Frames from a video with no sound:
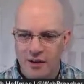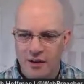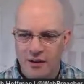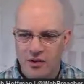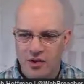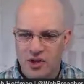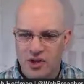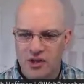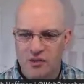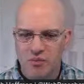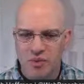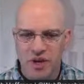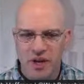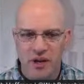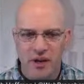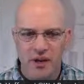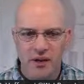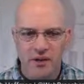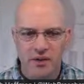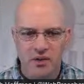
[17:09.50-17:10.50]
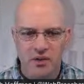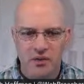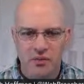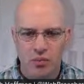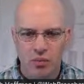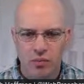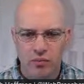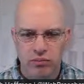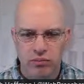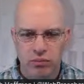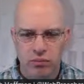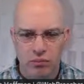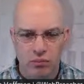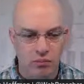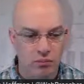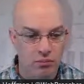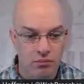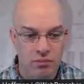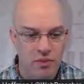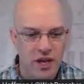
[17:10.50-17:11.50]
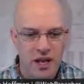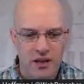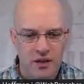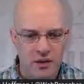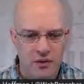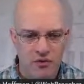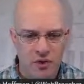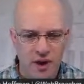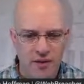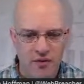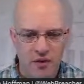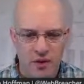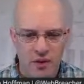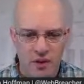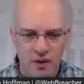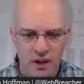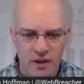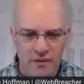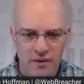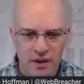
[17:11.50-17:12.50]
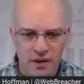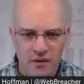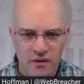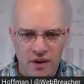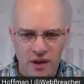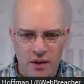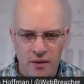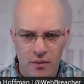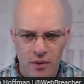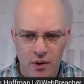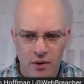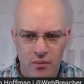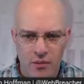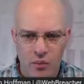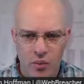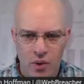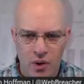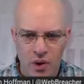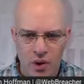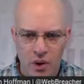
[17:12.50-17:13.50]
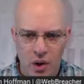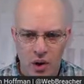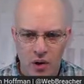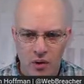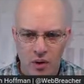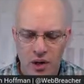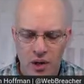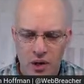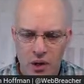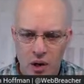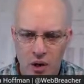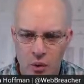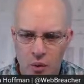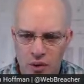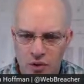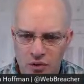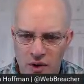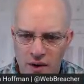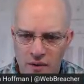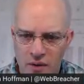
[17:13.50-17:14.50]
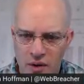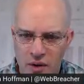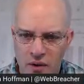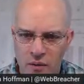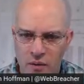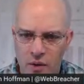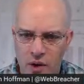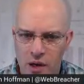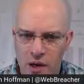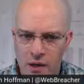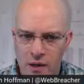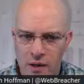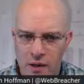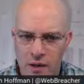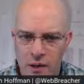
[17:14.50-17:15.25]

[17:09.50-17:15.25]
Just because Kenya drives on the left-hand side of the road, and we already know we're driving on the right.